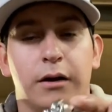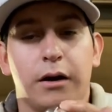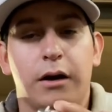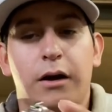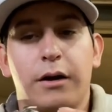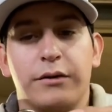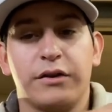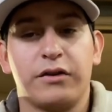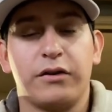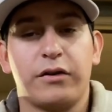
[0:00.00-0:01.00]
Uh,
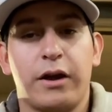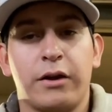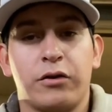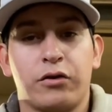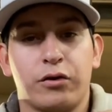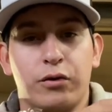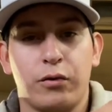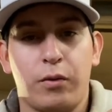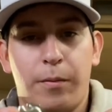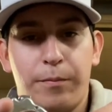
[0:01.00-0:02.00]
this is a
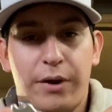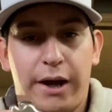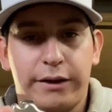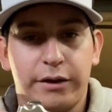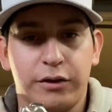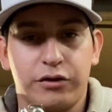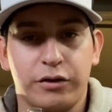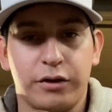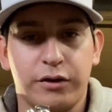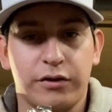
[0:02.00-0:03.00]
true back
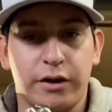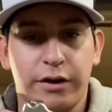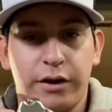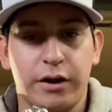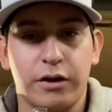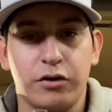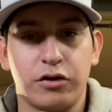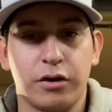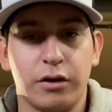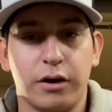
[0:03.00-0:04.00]
tension. It's not a hinge.
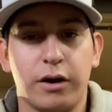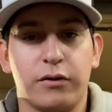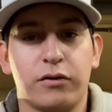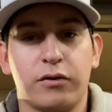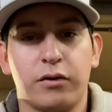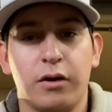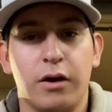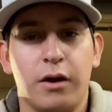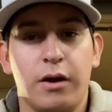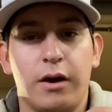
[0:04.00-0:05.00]
It's
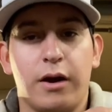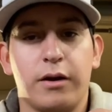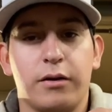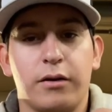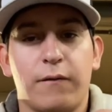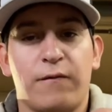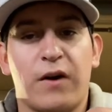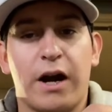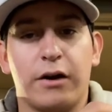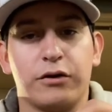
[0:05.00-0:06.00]
It
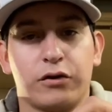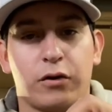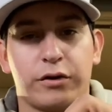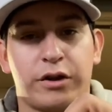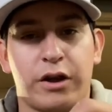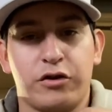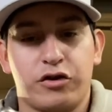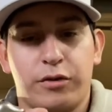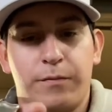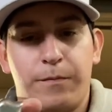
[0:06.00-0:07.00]
fires on
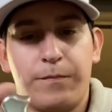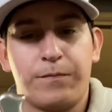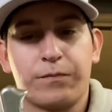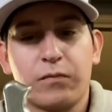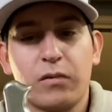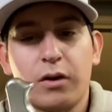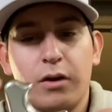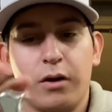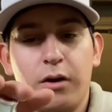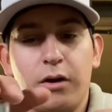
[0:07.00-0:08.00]
tension.
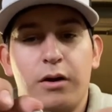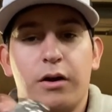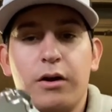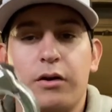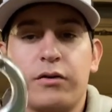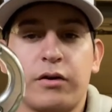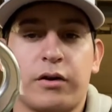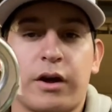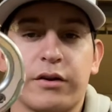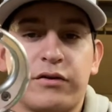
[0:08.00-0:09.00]
It's uh,
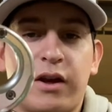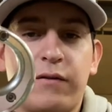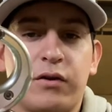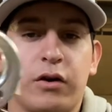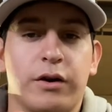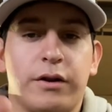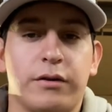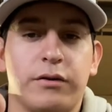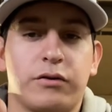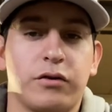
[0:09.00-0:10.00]
got a safety on it.
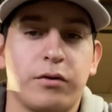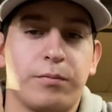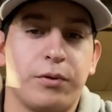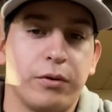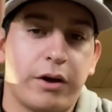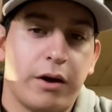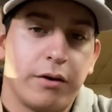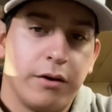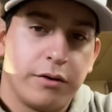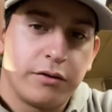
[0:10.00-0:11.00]
So you pull
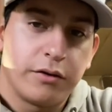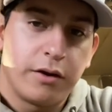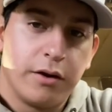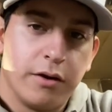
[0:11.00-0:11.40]
down, see?